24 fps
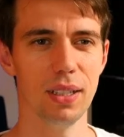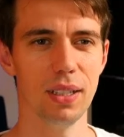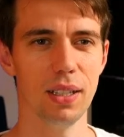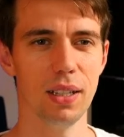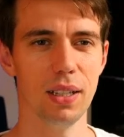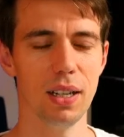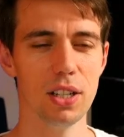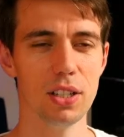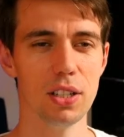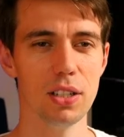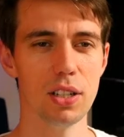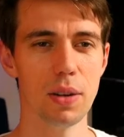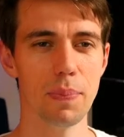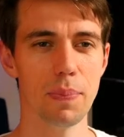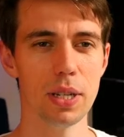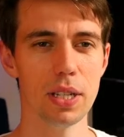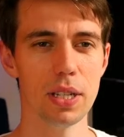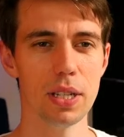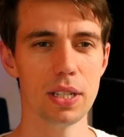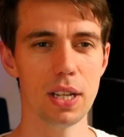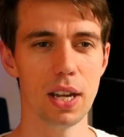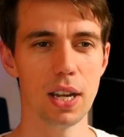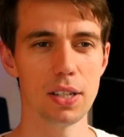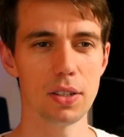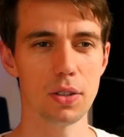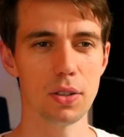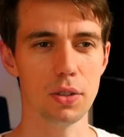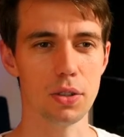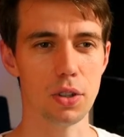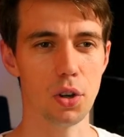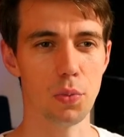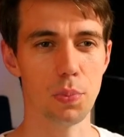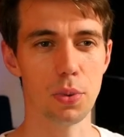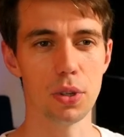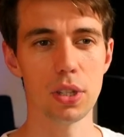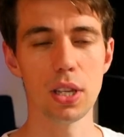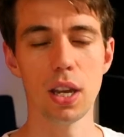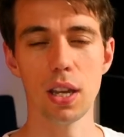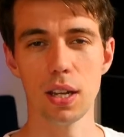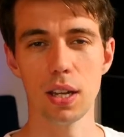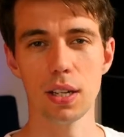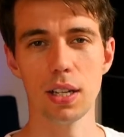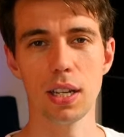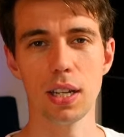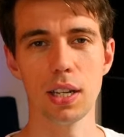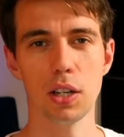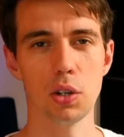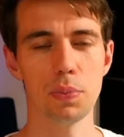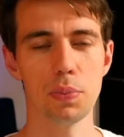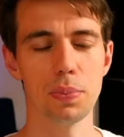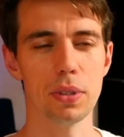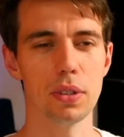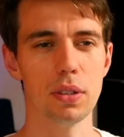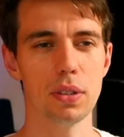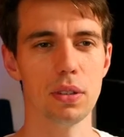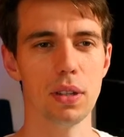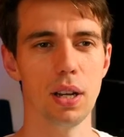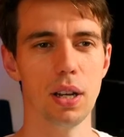Are the Japanese high schools open? Yeah, they are open.